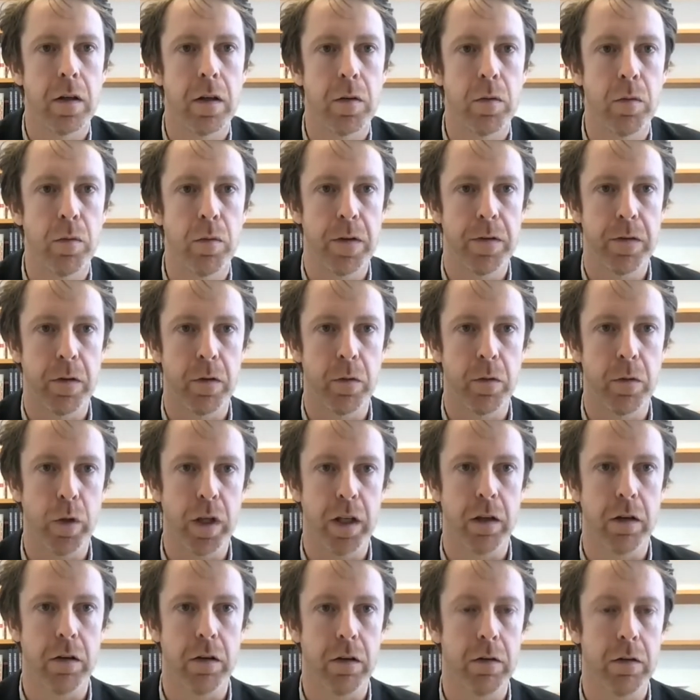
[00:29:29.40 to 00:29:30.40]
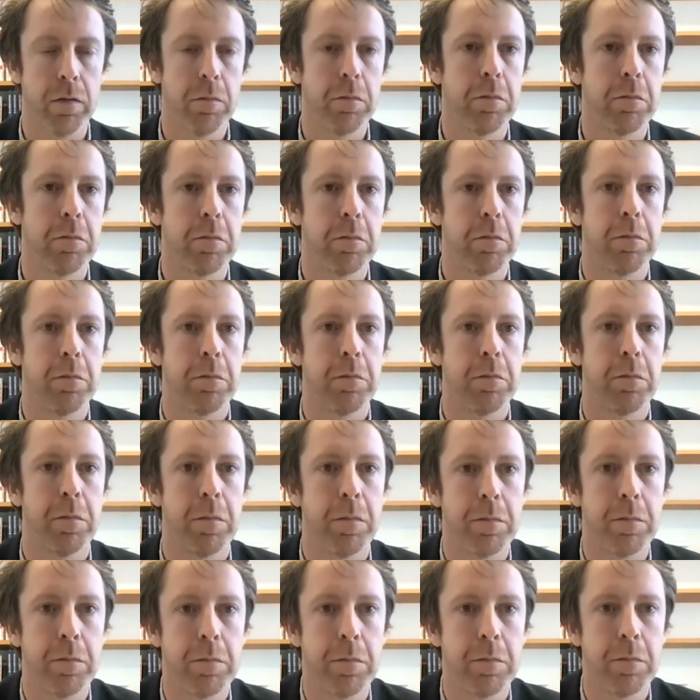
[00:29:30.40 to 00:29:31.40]
recent Uyghur
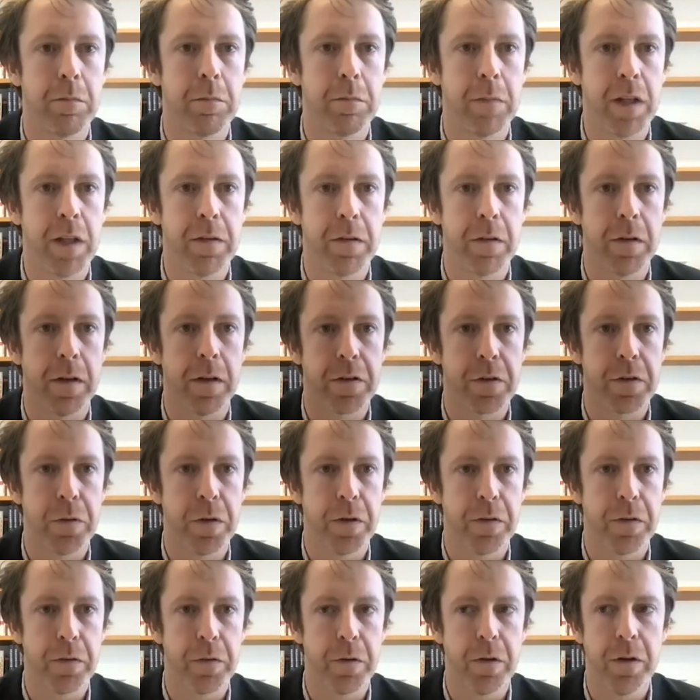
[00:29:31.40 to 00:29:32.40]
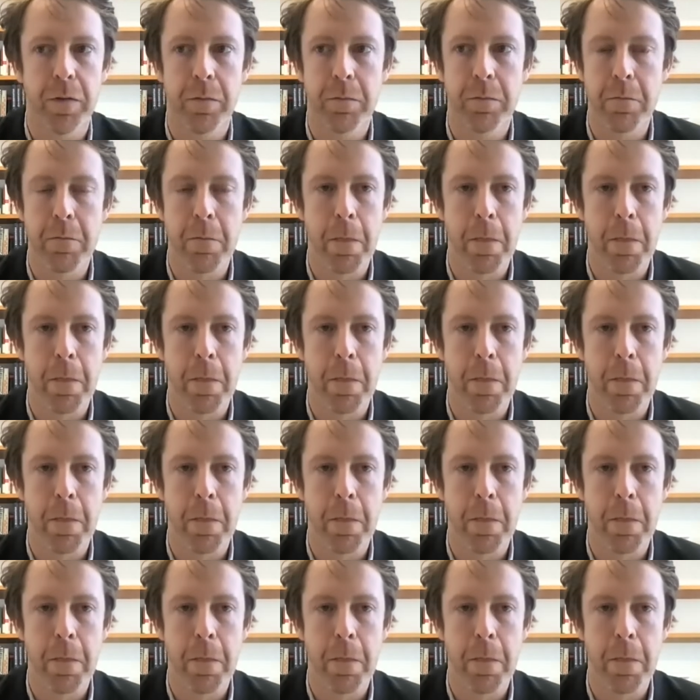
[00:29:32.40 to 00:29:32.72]
intellectual history?